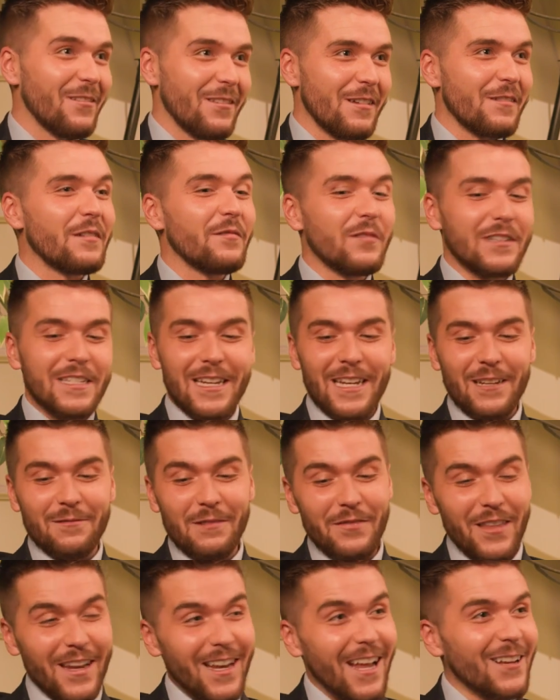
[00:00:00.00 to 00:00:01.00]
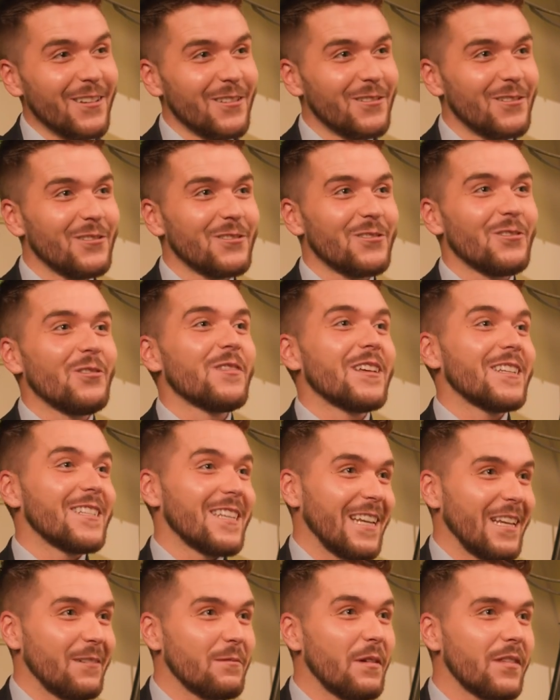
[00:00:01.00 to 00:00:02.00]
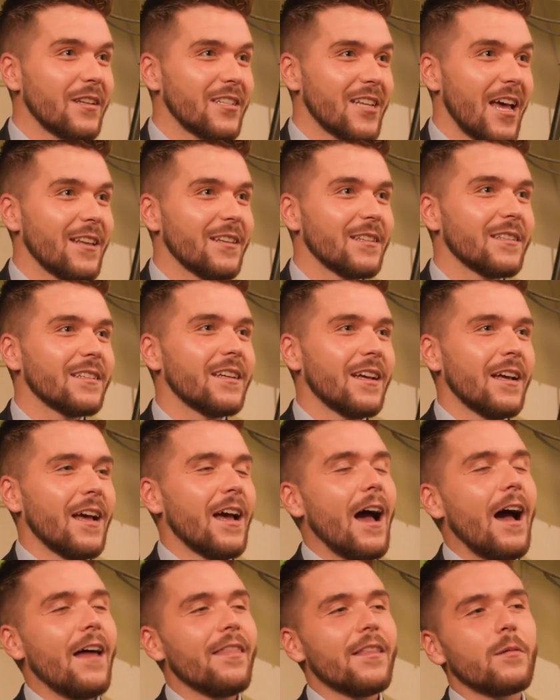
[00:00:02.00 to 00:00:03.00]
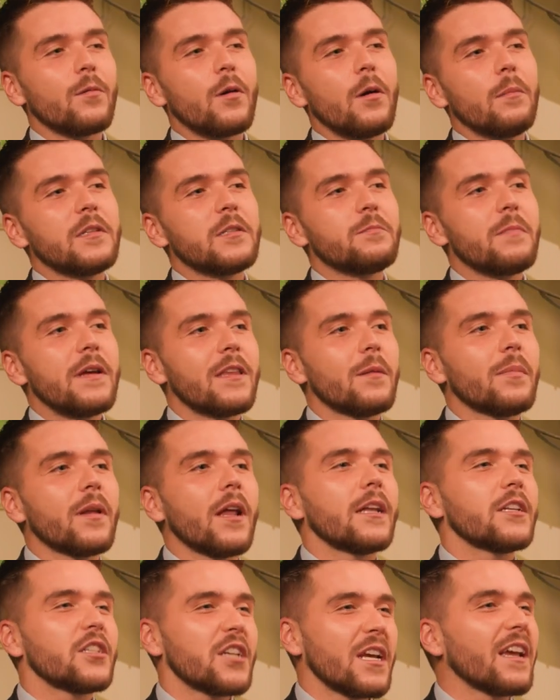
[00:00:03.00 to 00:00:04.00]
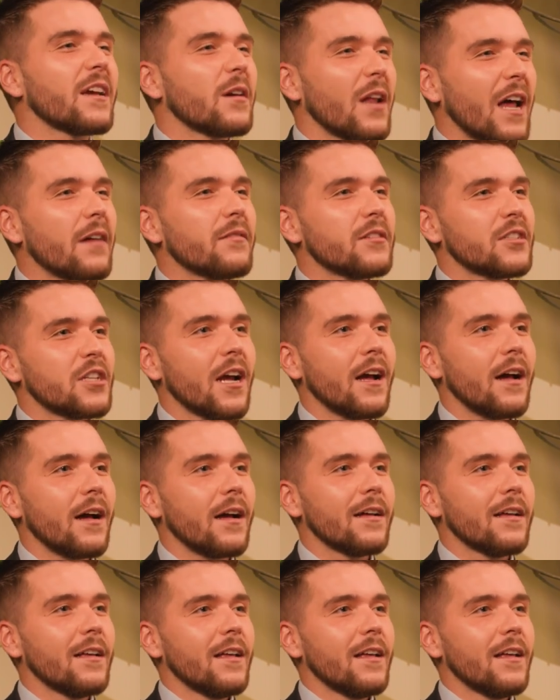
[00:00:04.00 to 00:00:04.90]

So they're either dealing with the landlord or they're dealing with the tenant. And they'll come to me and they'll be like, Jake, can I have a chat?